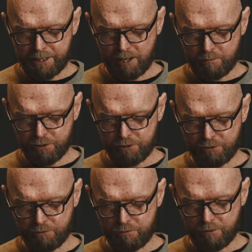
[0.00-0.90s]
comes
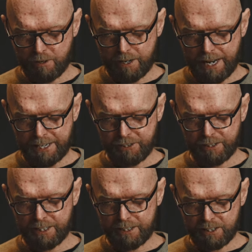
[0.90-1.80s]
to
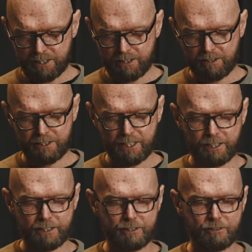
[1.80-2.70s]
actually
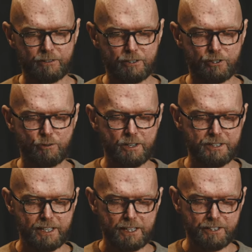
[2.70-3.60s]
discussing the solar
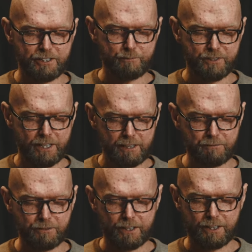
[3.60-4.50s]
cells
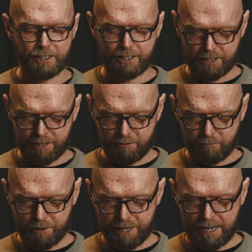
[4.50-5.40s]
themselves,
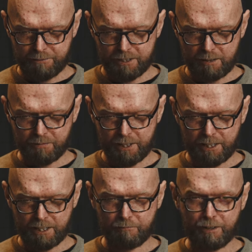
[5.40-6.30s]
we have
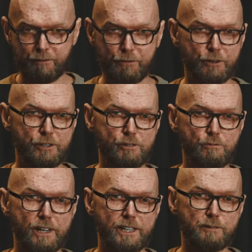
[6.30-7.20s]
something we refer
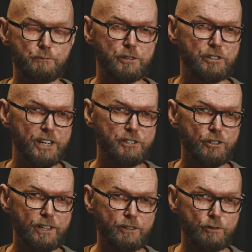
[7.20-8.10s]
to as
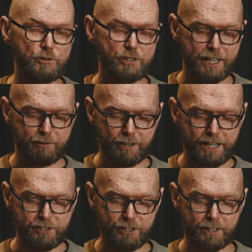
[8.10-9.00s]
potential induced
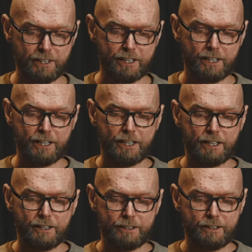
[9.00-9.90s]
degradation.
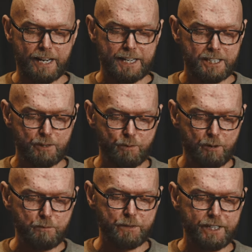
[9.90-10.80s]
That is
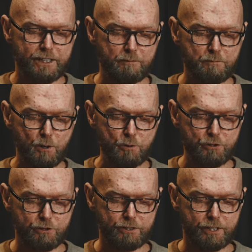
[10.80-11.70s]
probably the most